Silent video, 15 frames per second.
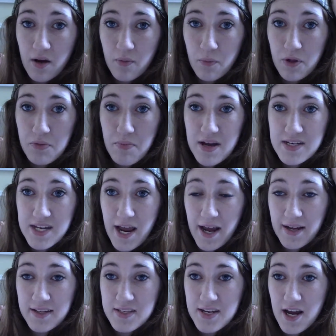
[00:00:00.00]
With my
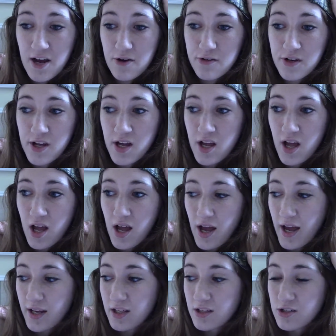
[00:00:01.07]
tags now,
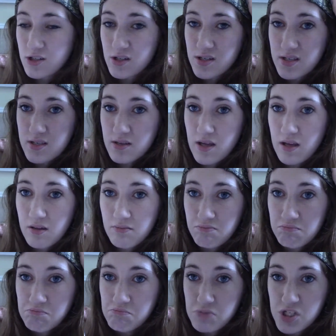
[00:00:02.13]
I can just, like,
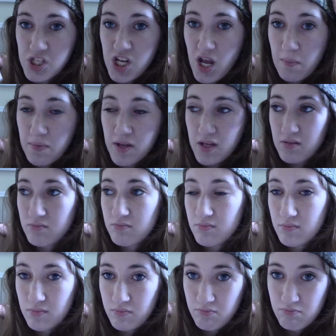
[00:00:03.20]
stamp it
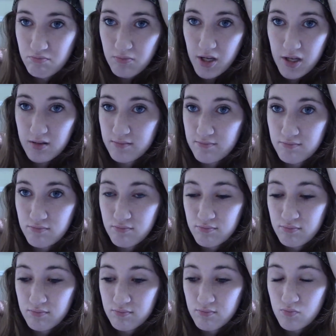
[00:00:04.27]
and
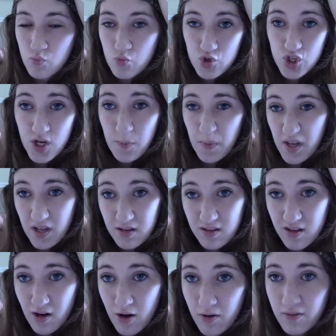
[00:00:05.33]
ship it,
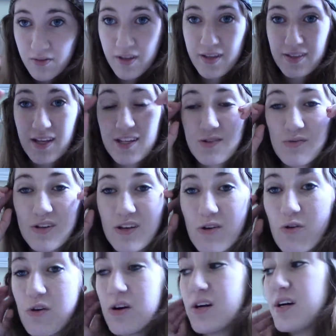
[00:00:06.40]
you know? Like, that's really
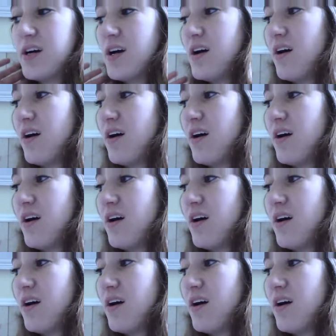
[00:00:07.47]
cool.